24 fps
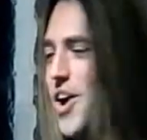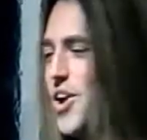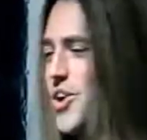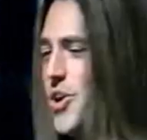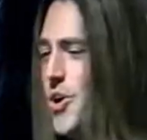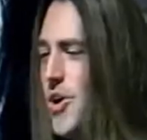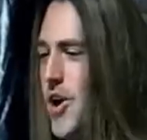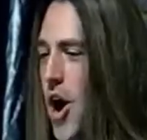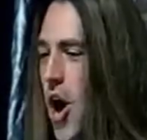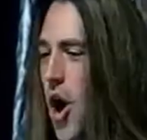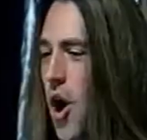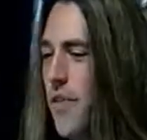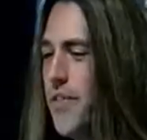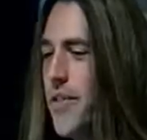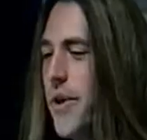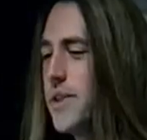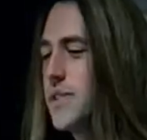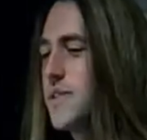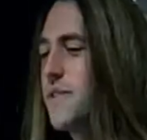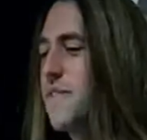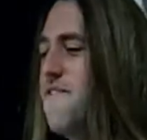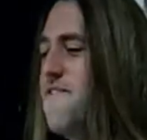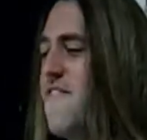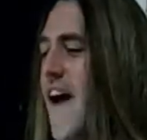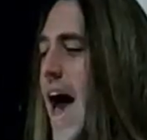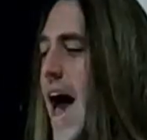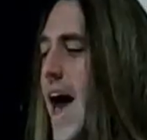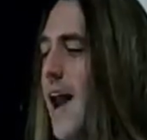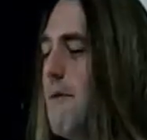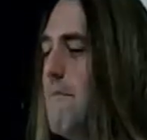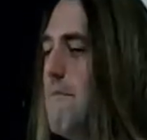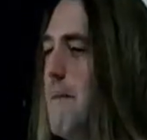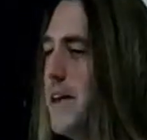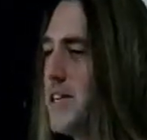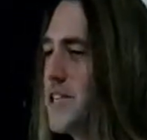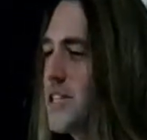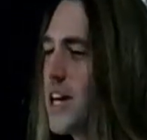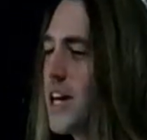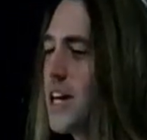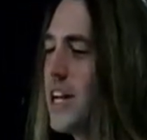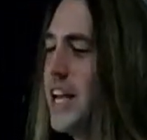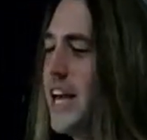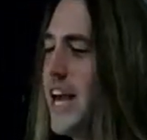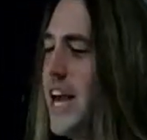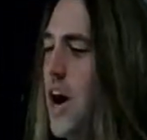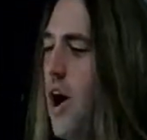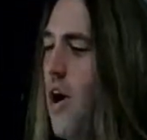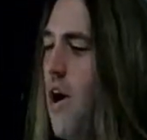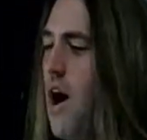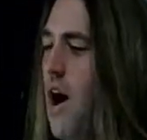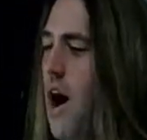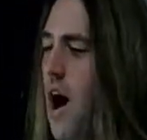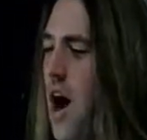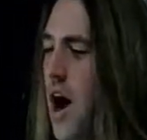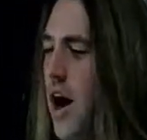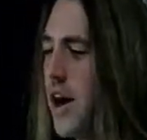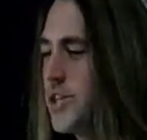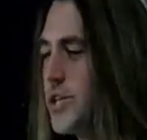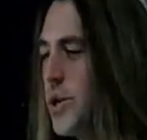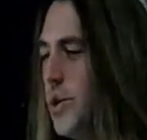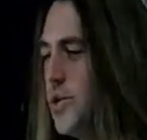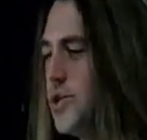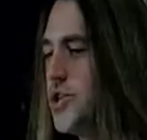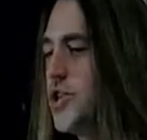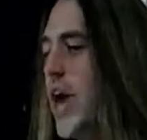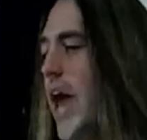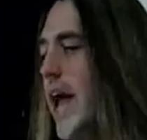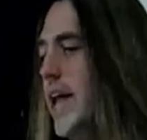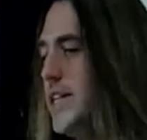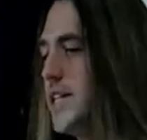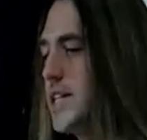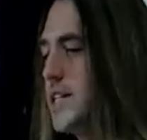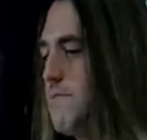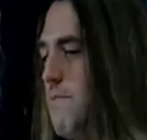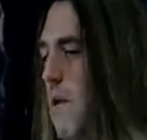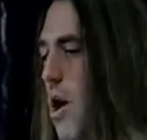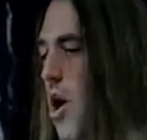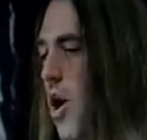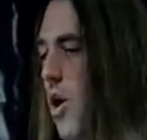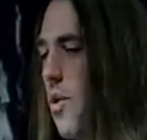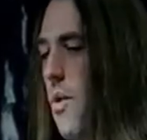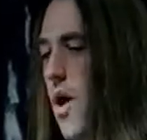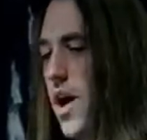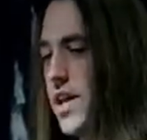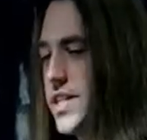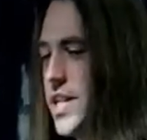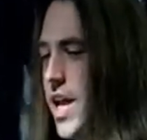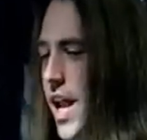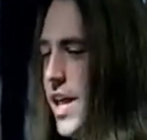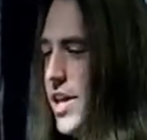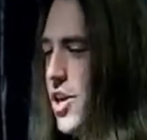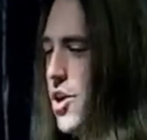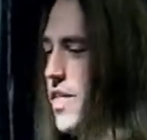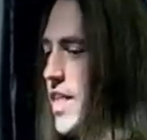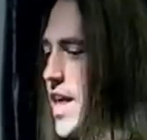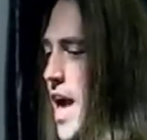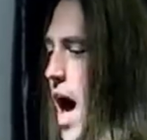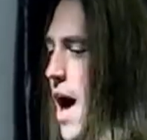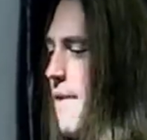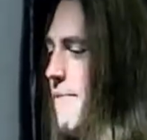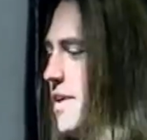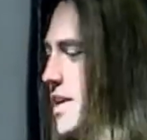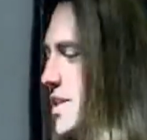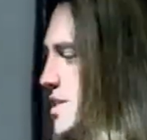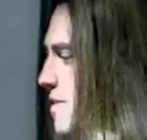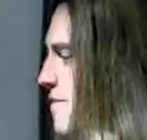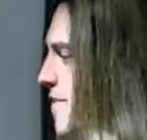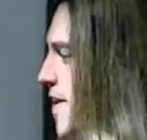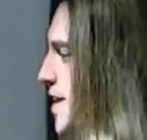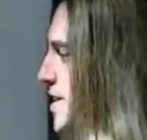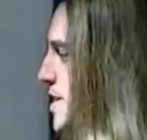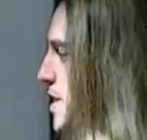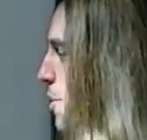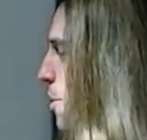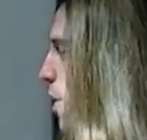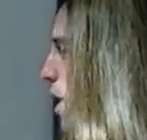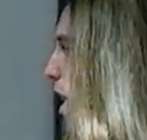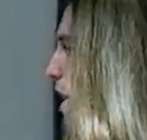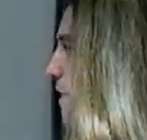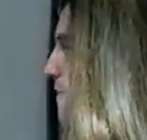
you know, those fat Miss Cleo hogs who chain smoke while telling you the obvious events that will